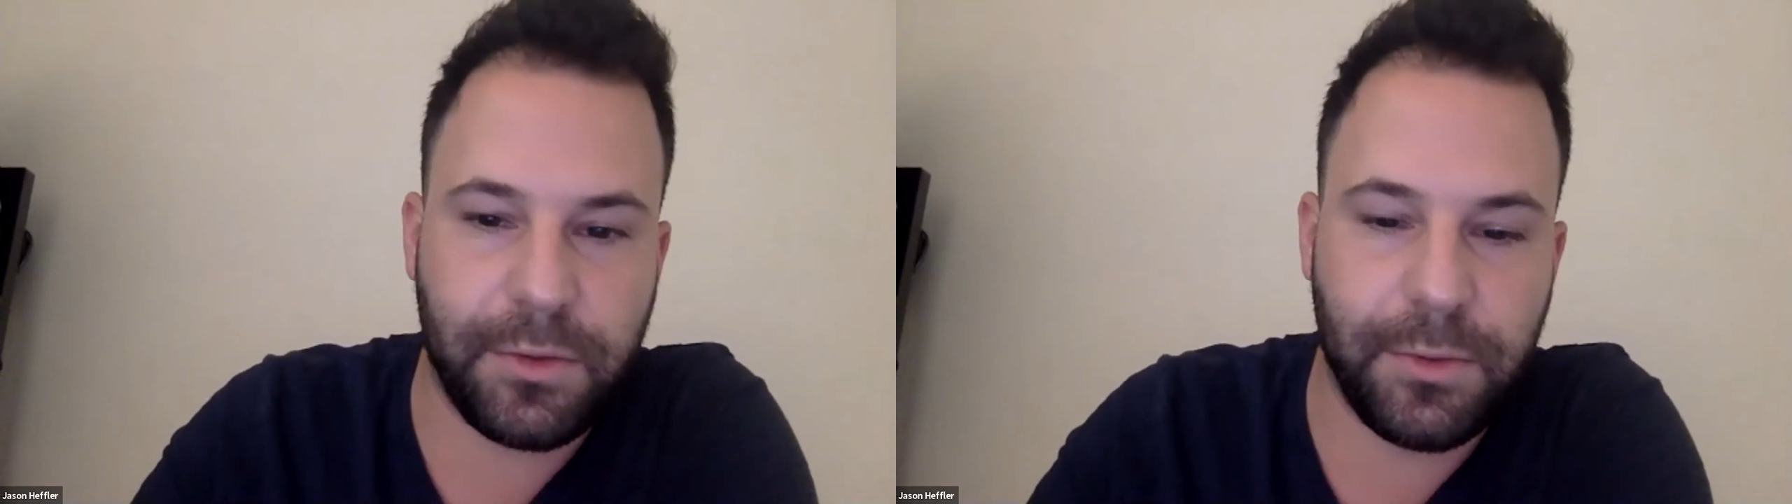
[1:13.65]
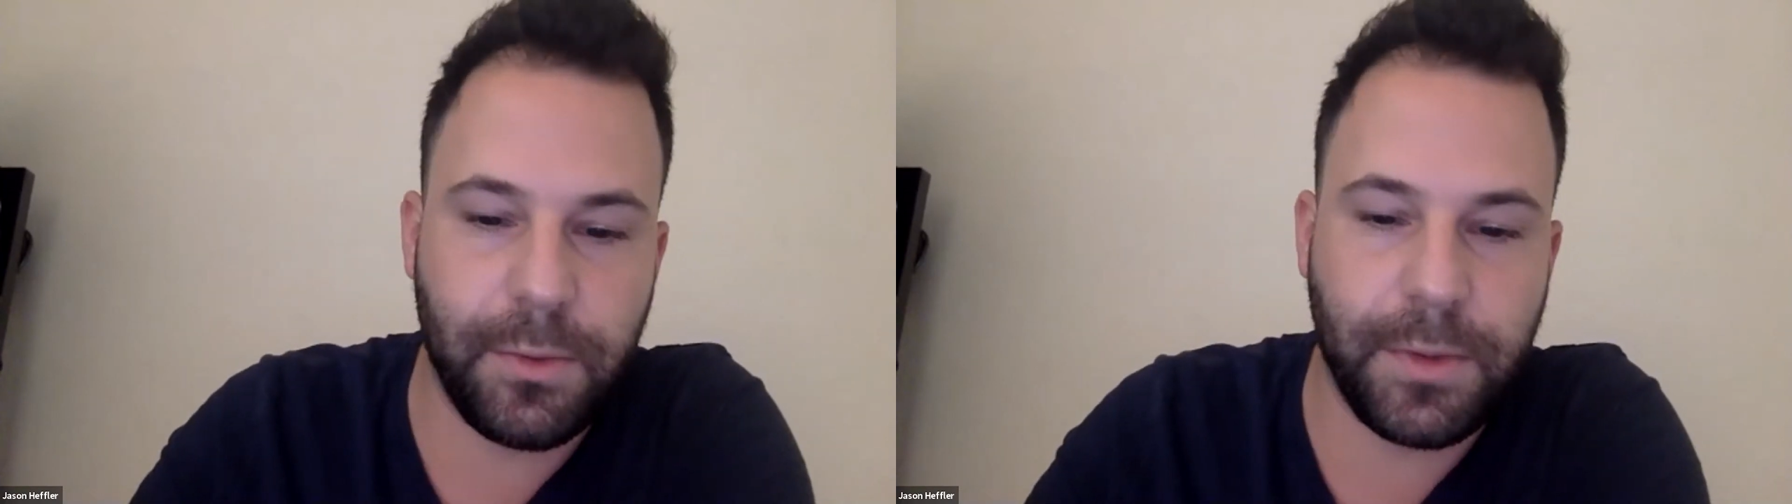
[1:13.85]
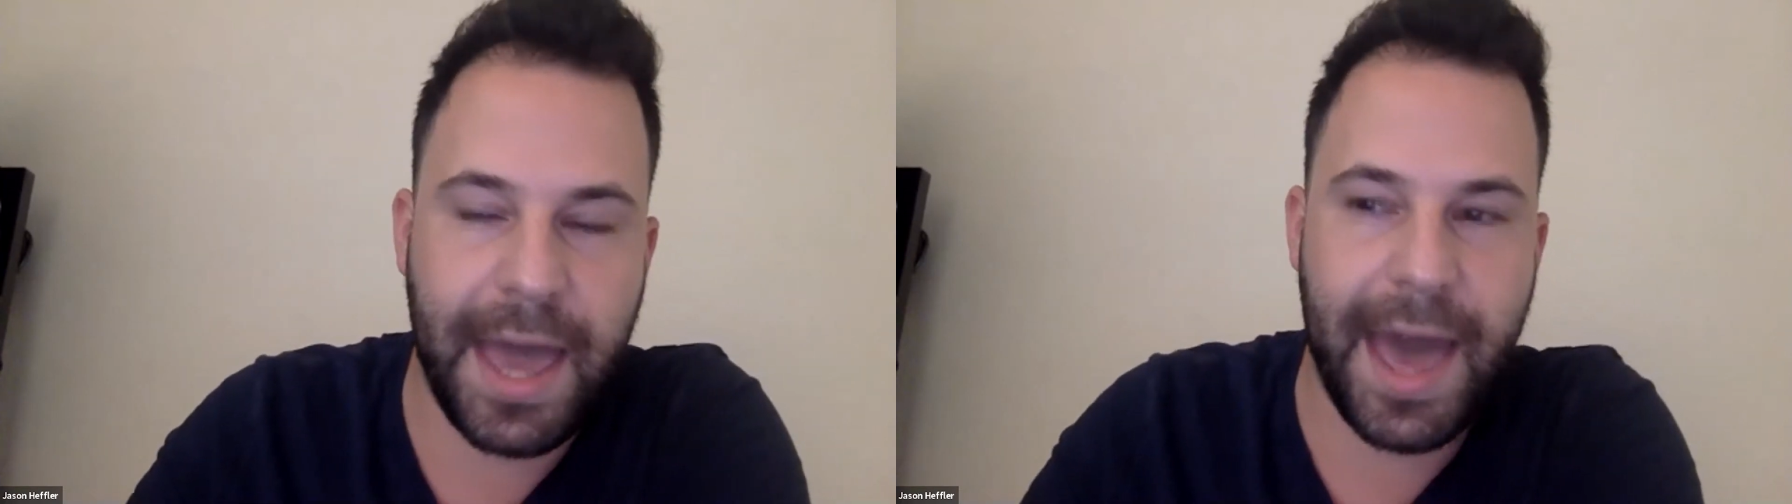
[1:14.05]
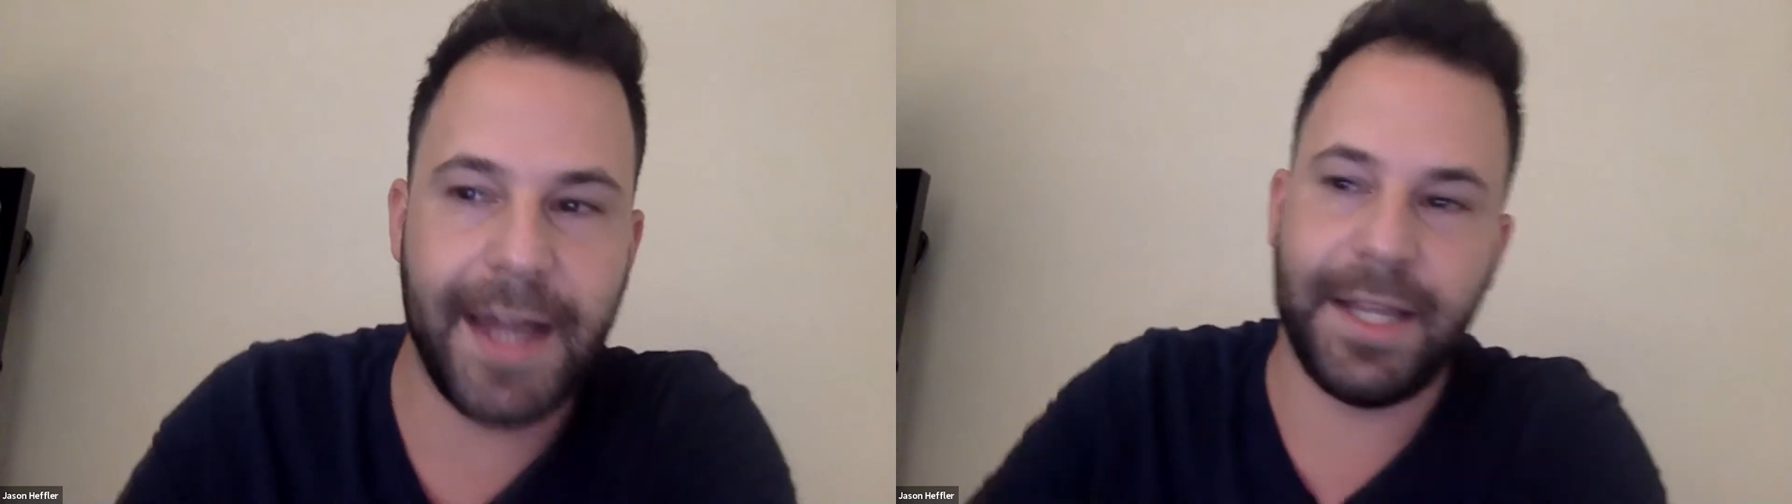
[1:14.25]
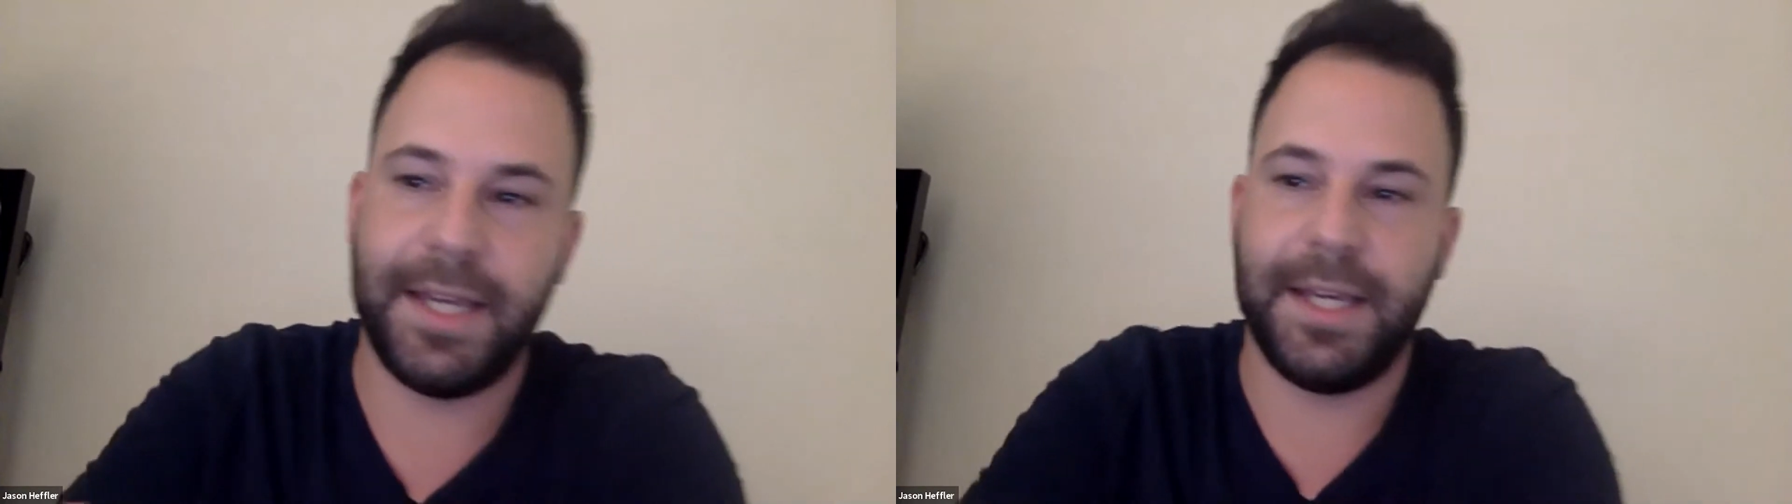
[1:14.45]
to
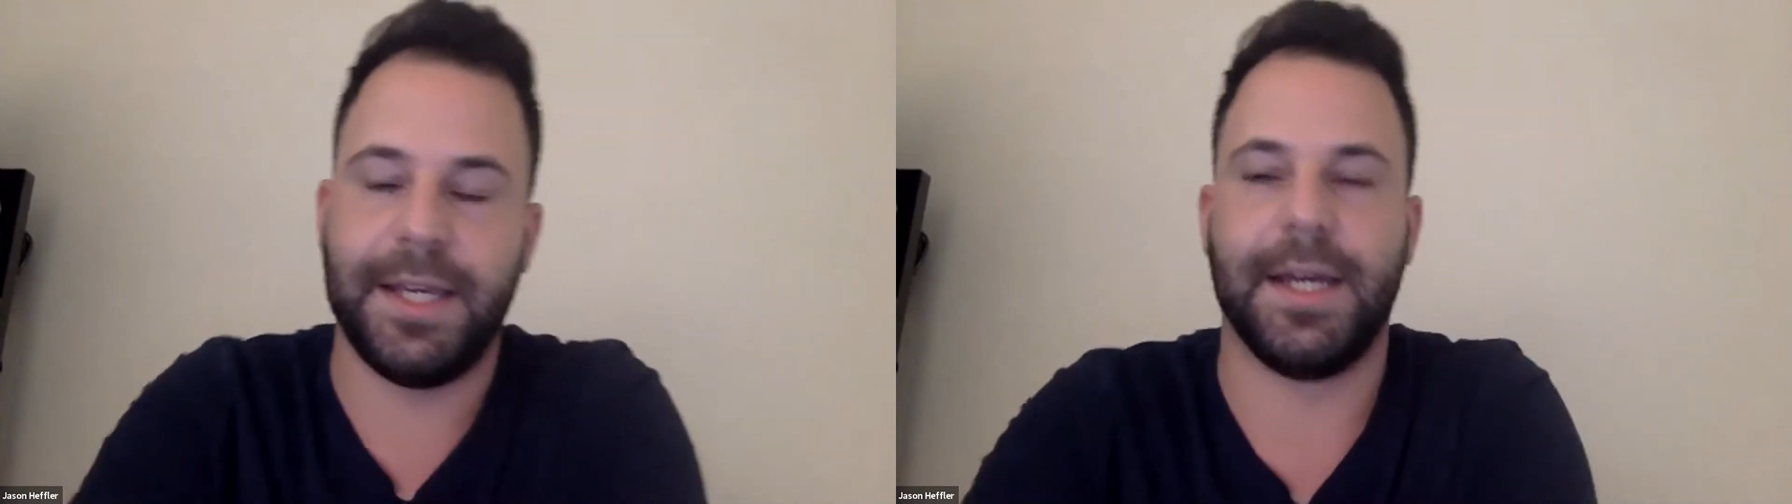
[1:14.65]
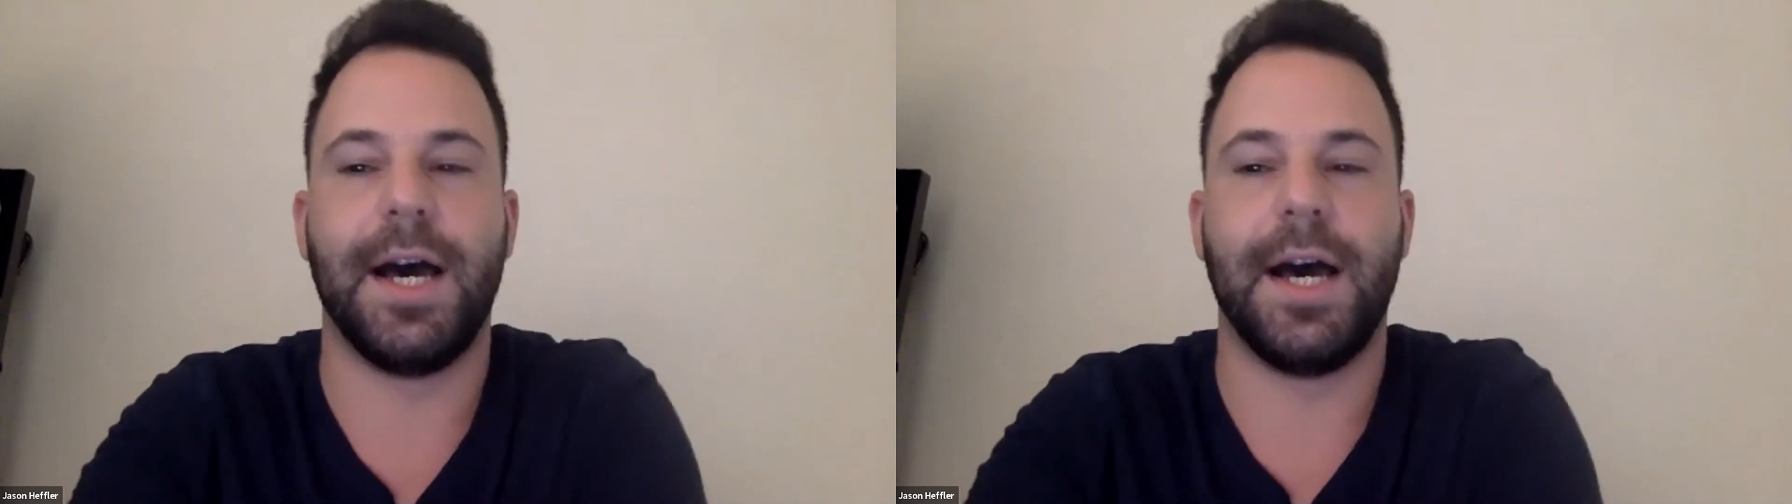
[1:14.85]
Cali